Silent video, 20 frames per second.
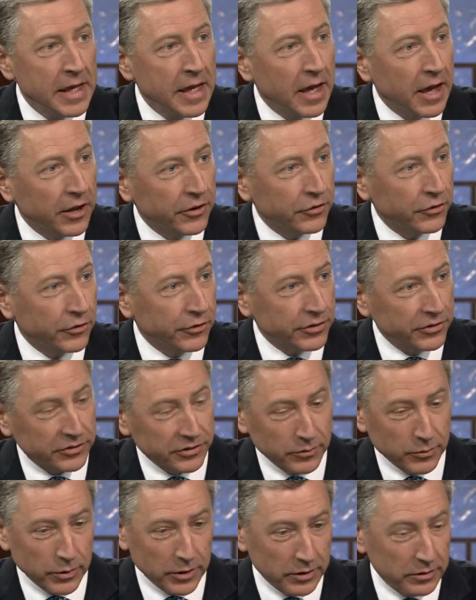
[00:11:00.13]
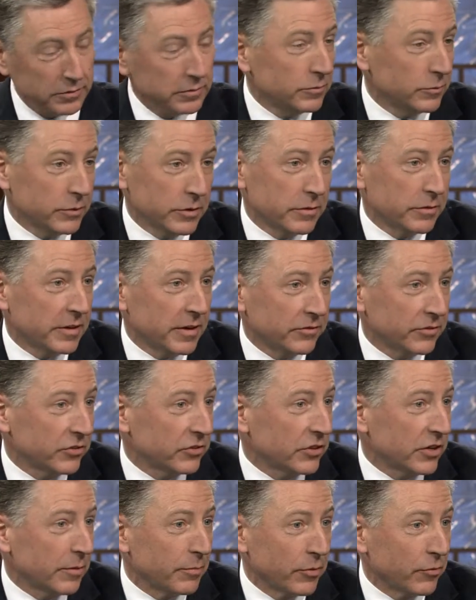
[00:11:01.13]
And Turkey said, well, we don't have to
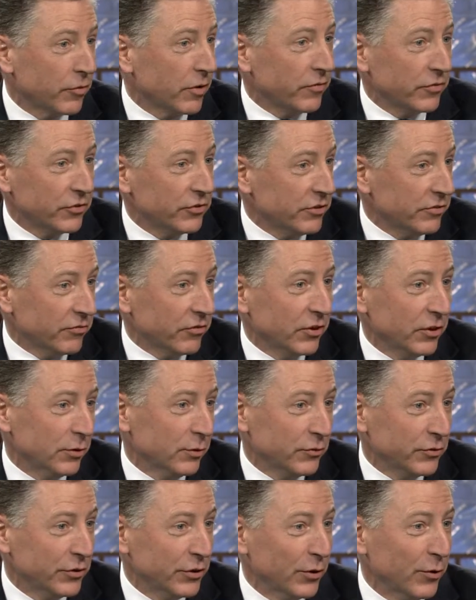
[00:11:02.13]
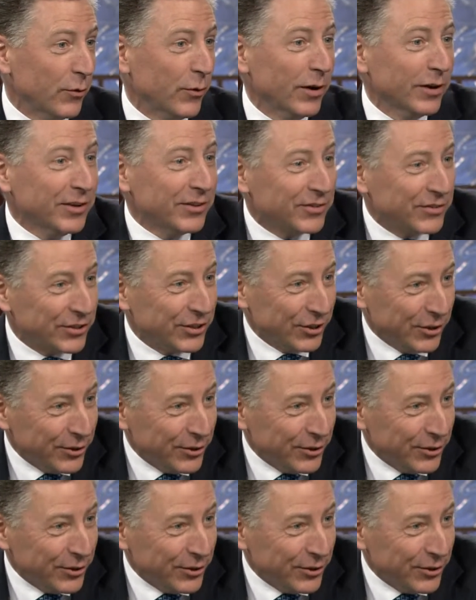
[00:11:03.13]
stop the refugee flow if you don't want us to.